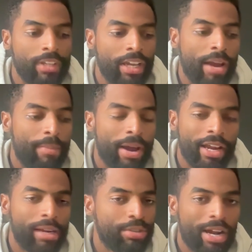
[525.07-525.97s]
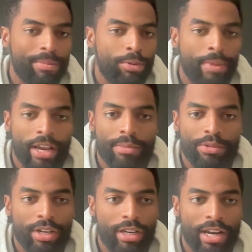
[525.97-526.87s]
yeah, I pulled my
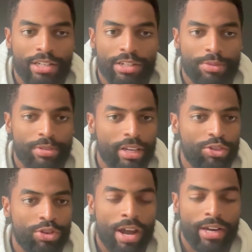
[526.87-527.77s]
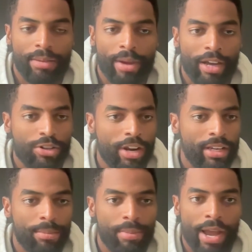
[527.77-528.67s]
hamstring, and I just was like trying to get
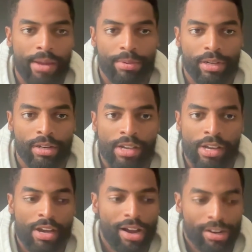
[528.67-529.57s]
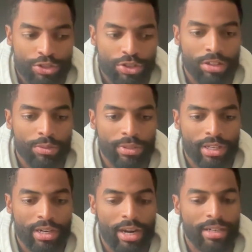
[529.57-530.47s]
back, but I was struggling with
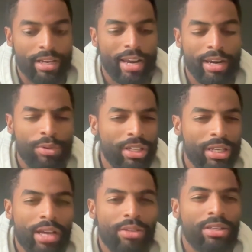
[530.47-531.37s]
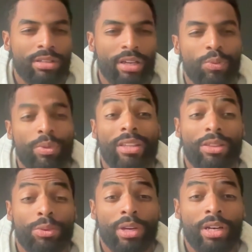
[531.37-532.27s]
it, and I didn't really get healthy until like week
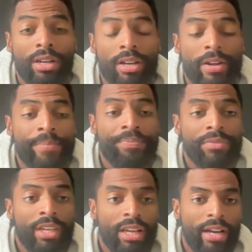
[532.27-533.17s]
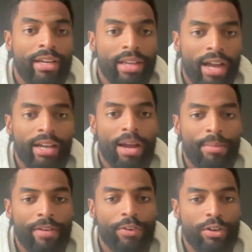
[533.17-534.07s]
3. And I
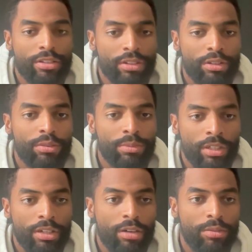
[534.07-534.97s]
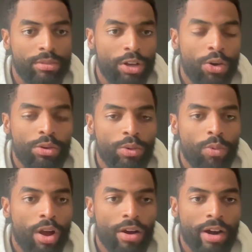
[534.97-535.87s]
got my first little, toe in the
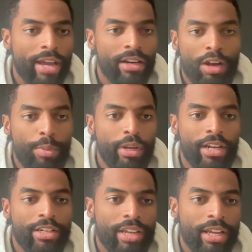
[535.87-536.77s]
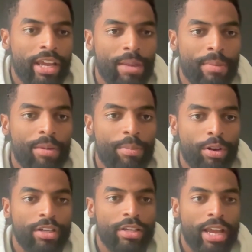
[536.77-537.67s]
water. I had a couple catches that game, had a
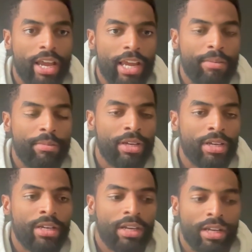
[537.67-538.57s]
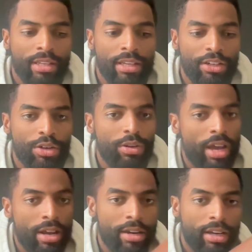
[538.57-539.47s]
pretty good game. And then, it
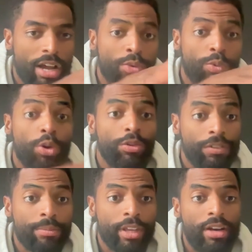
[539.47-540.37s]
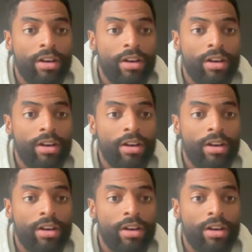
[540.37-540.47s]
kind of rolled from